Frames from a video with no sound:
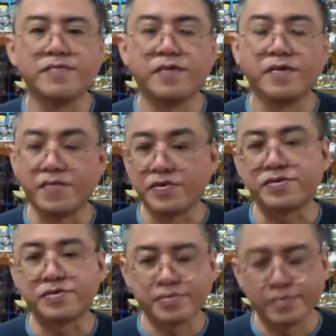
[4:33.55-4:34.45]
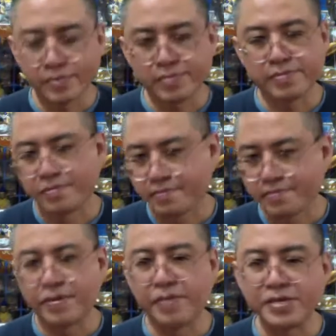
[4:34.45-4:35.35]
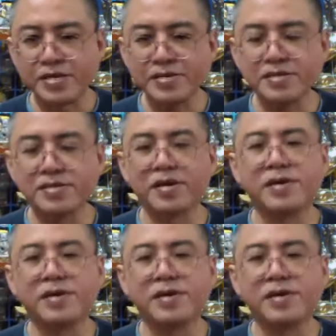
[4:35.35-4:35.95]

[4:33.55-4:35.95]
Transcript: for various purposes,